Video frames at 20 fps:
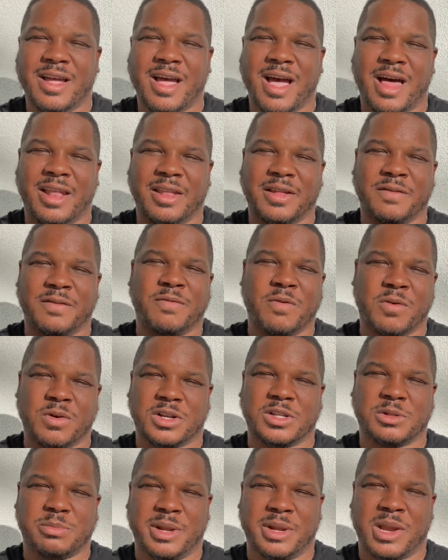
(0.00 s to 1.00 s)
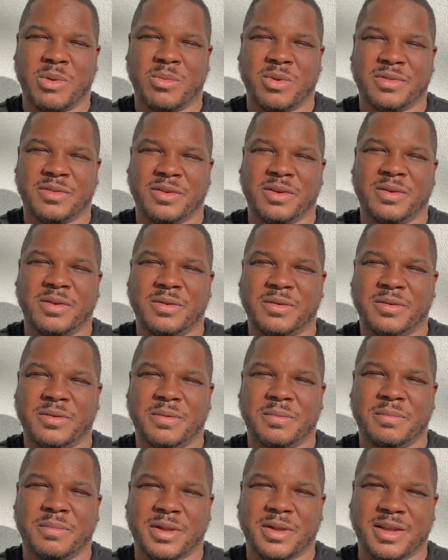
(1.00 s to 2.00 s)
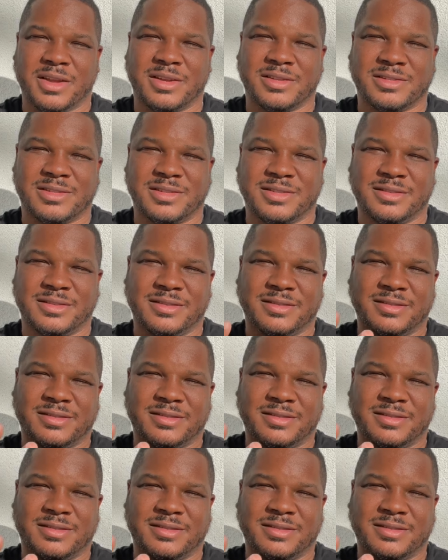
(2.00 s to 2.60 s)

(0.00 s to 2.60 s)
I look forward to speaking with you. Peace.